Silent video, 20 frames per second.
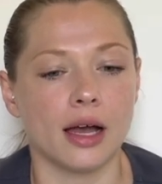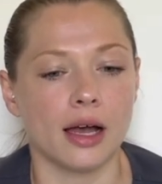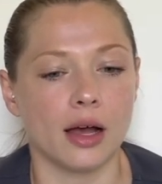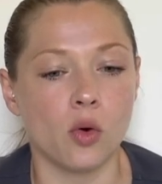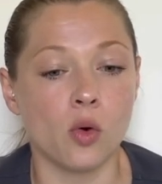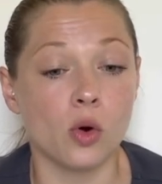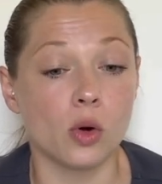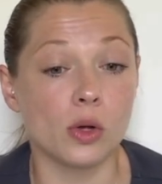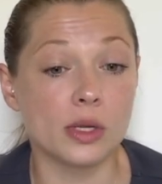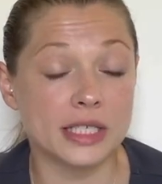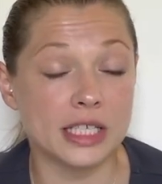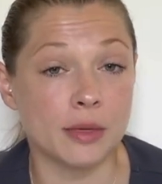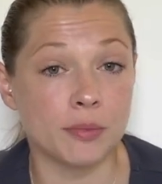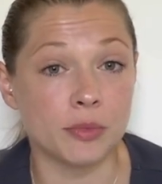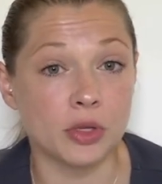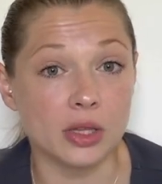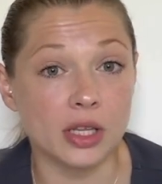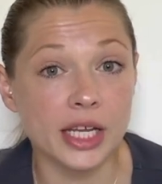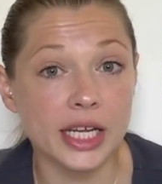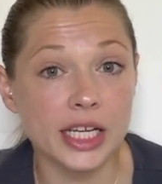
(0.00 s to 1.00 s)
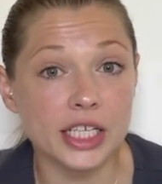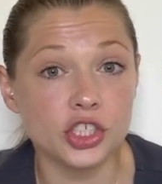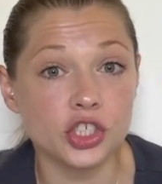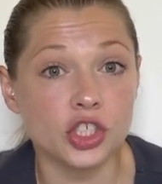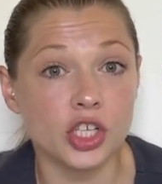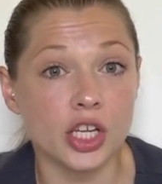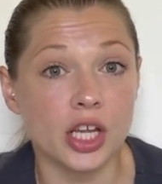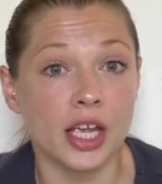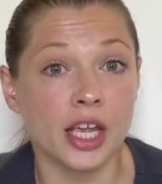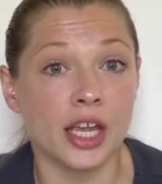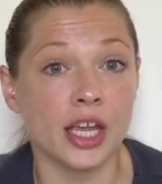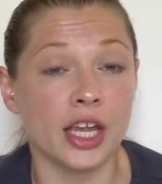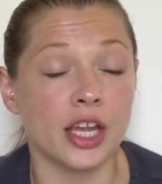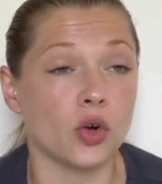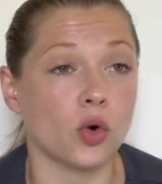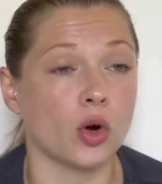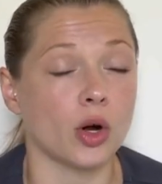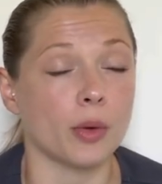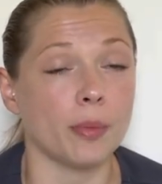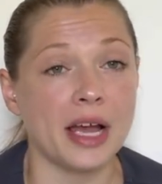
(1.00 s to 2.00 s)
oral stimulation
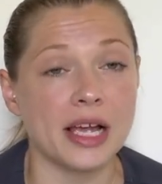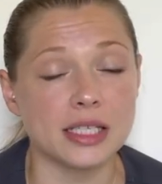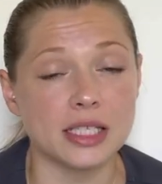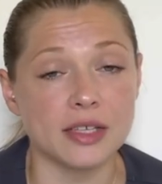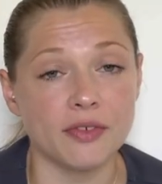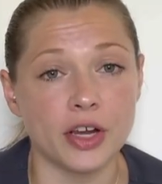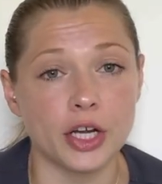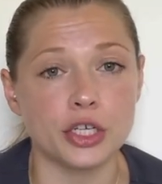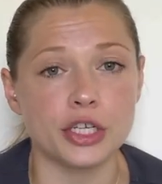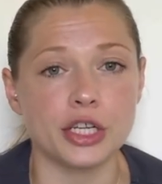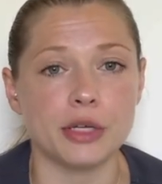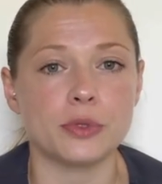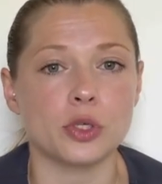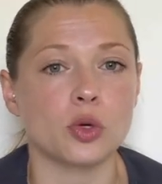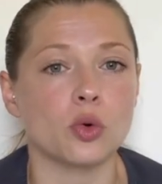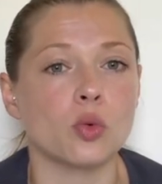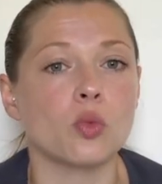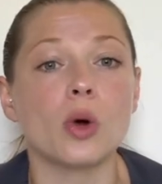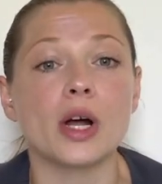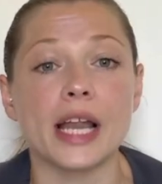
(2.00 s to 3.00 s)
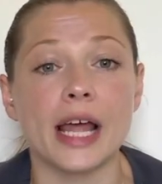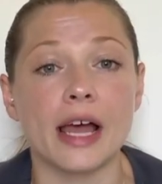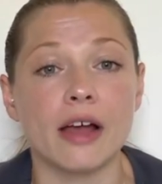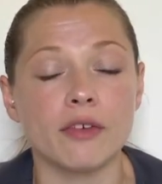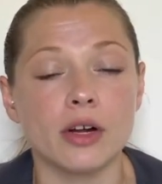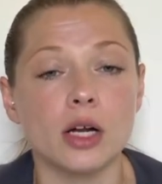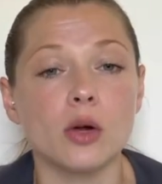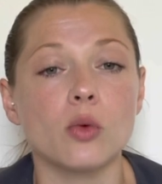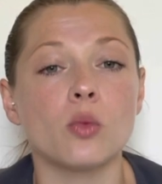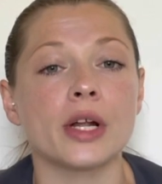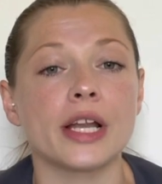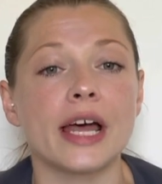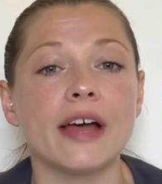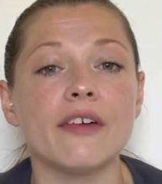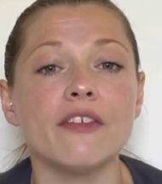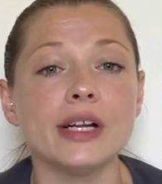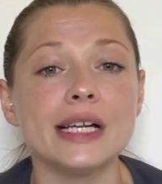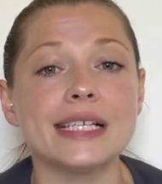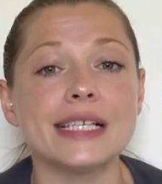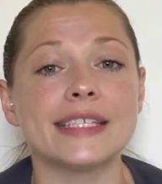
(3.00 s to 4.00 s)
or pacifier dips or
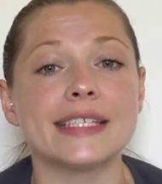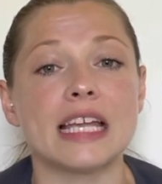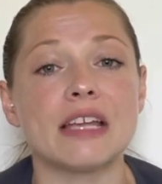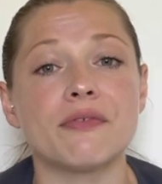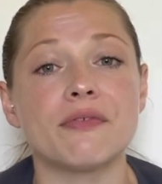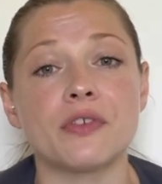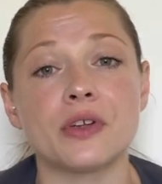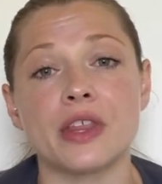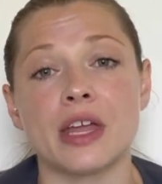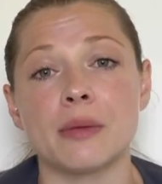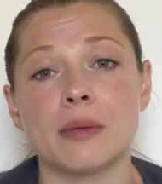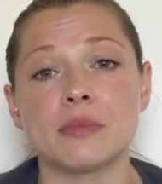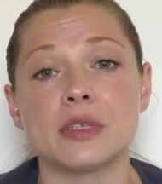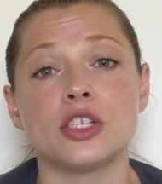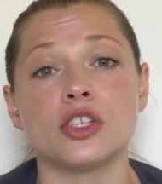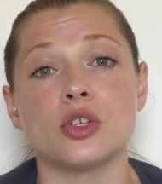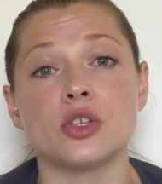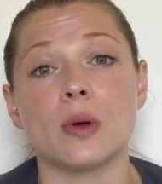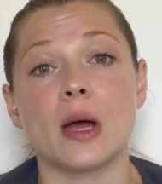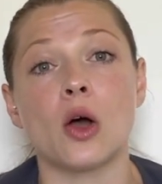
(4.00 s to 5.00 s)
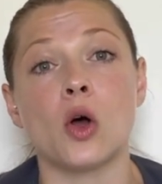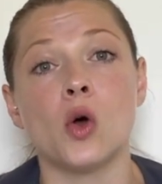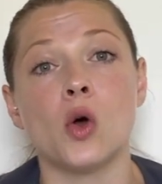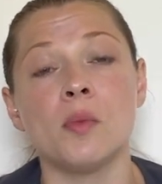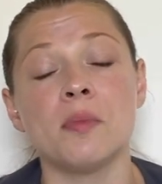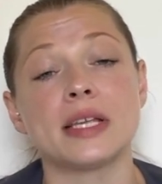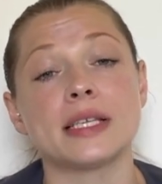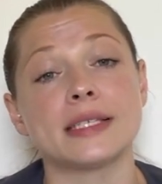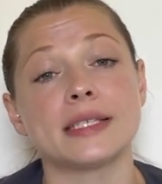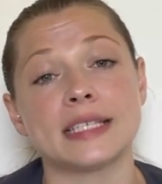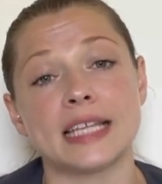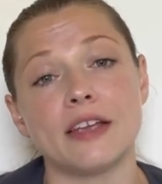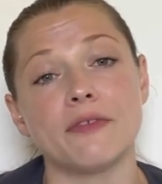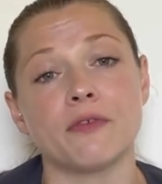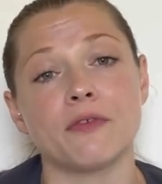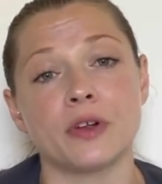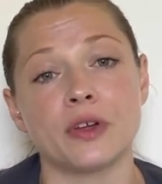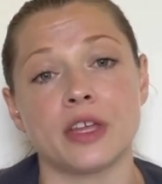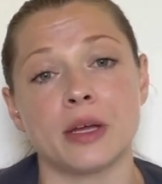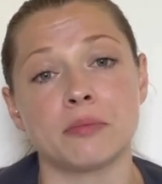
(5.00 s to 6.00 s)
whatever is safe for them to do at home is safe
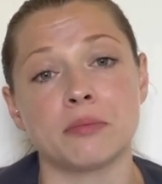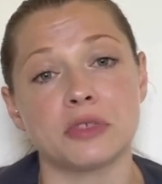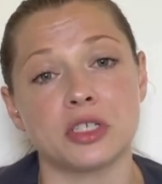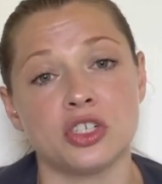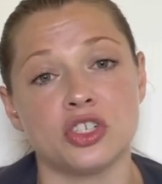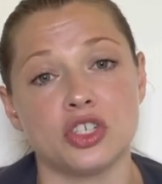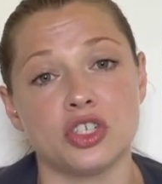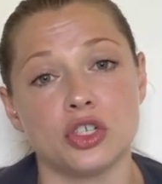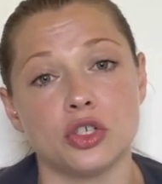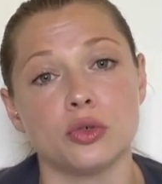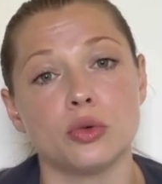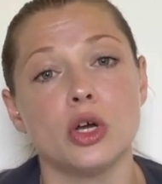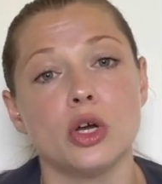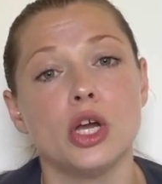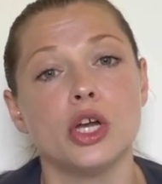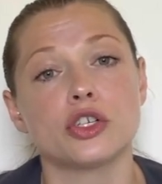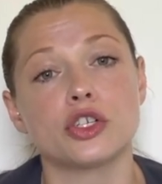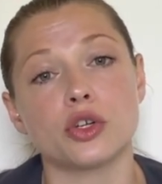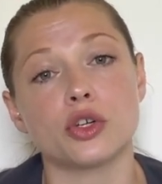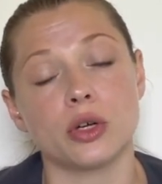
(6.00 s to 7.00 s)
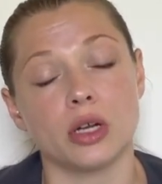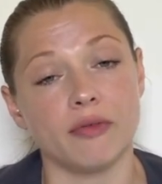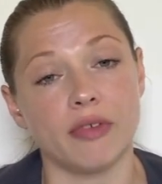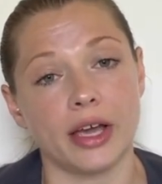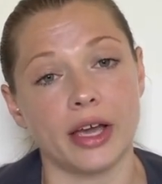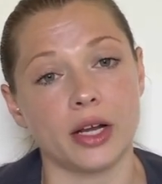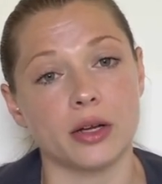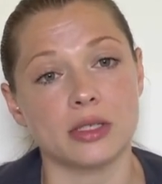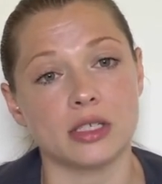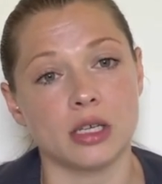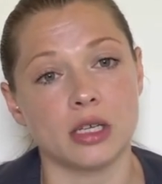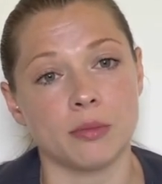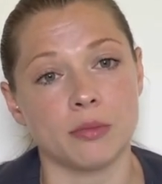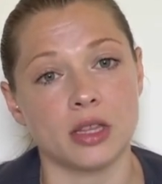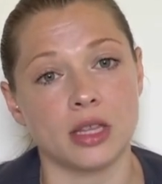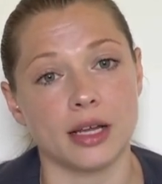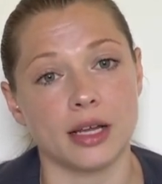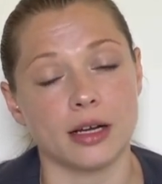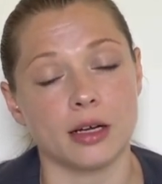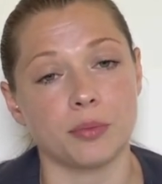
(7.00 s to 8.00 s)
for them to do during VitalStim
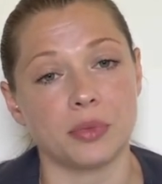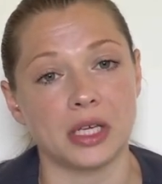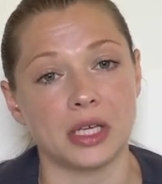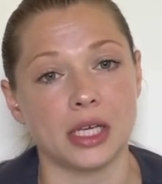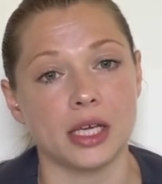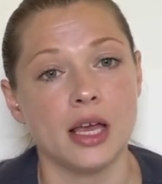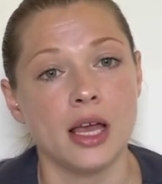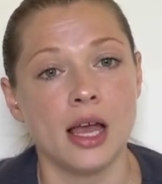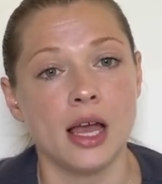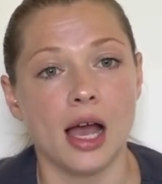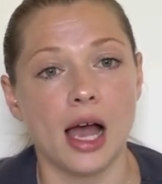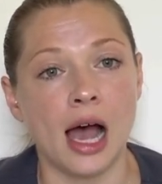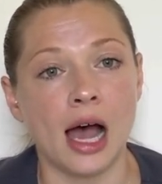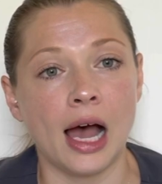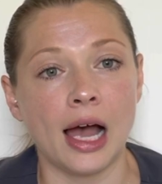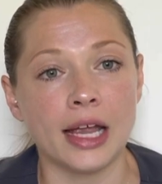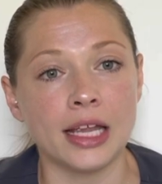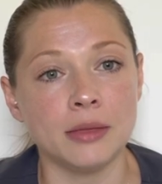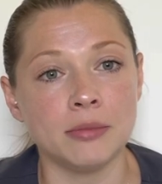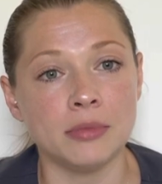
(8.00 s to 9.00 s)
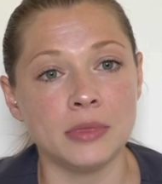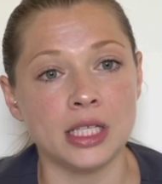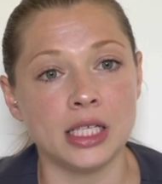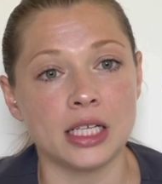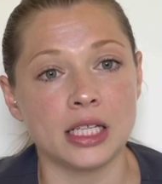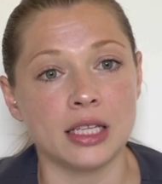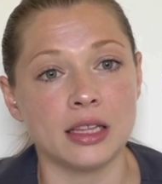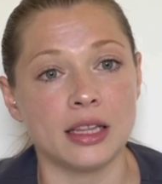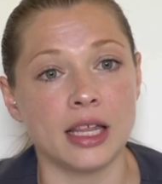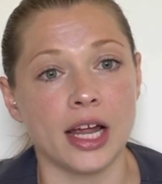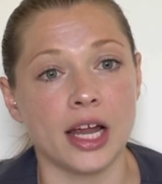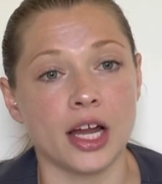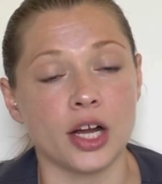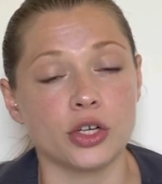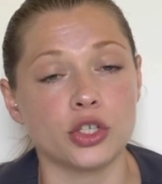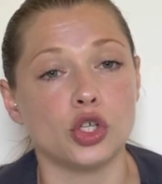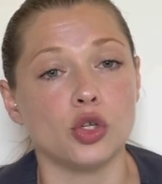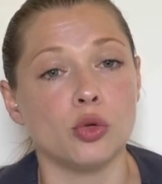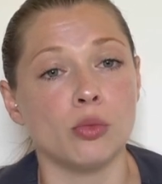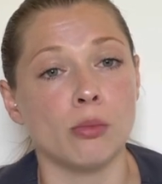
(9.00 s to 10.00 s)
therapy. I am needed there
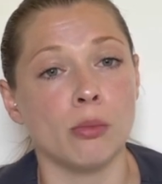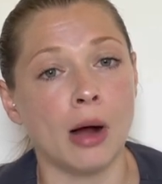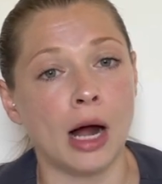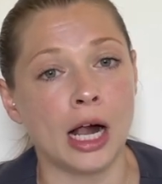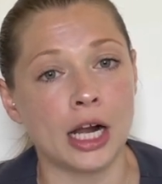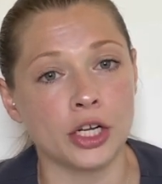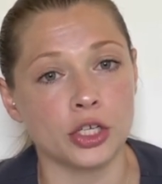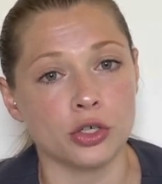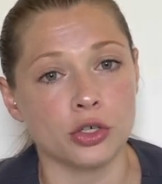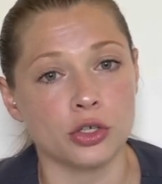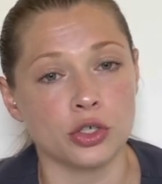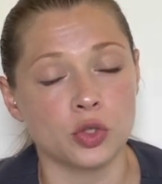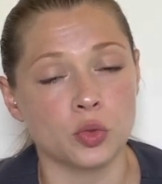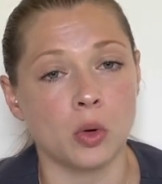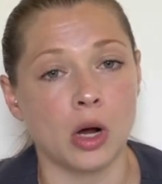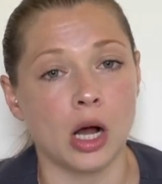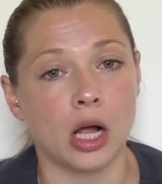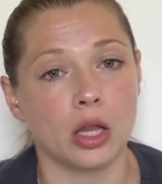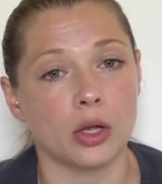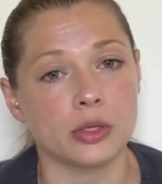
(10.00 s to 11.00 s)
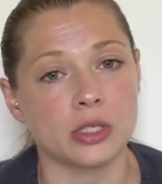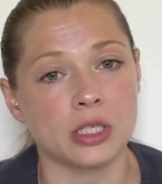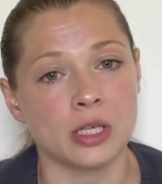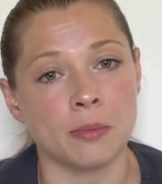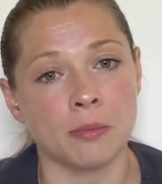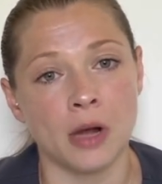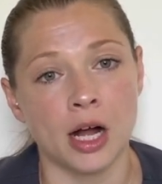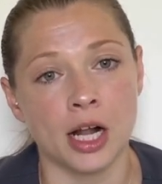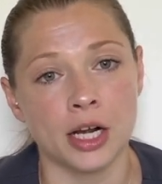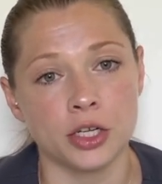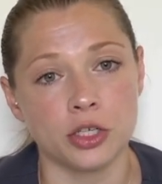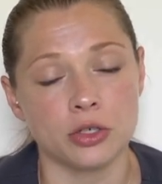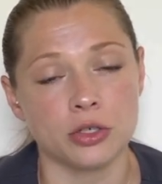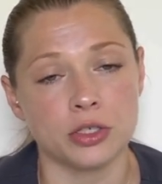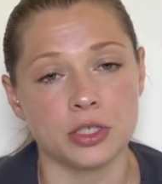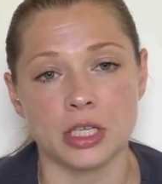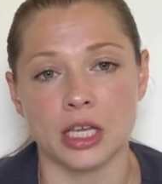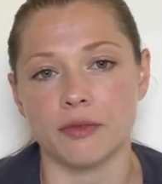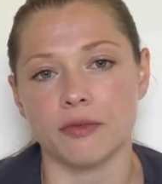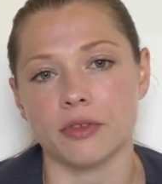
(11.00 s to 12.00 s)
to monitor swallows, to monitor
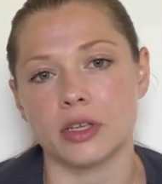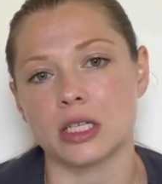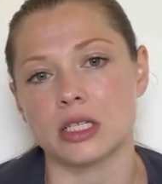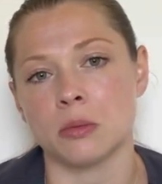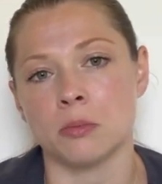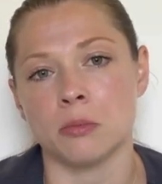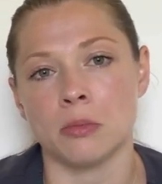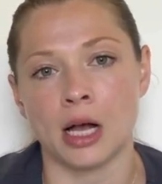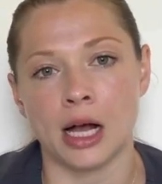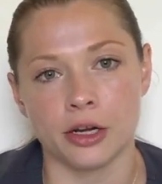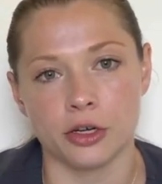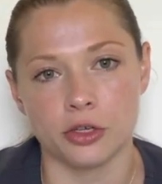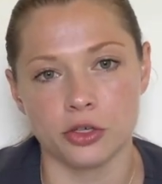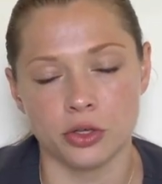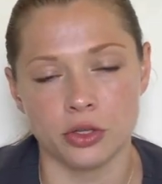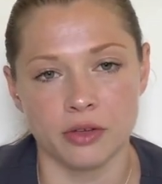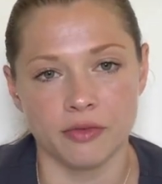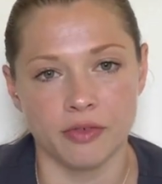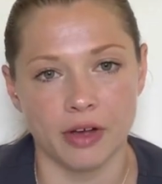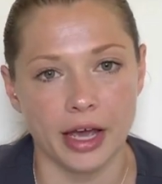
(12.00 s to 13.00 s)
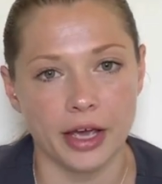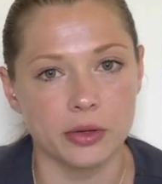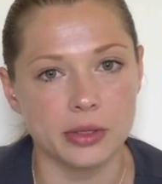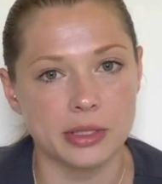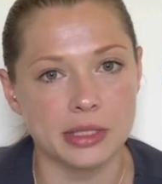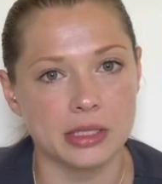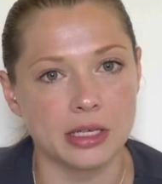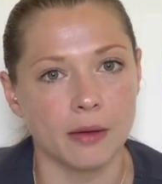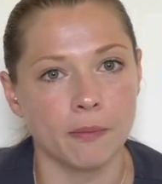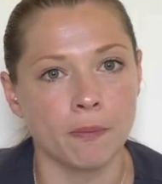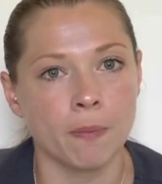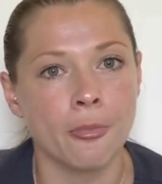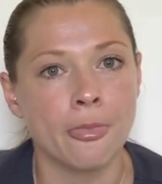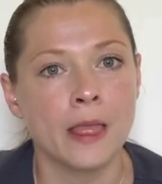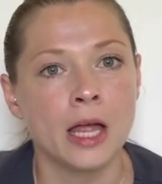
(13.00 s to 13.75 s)
safely, to monitor the VitalStim.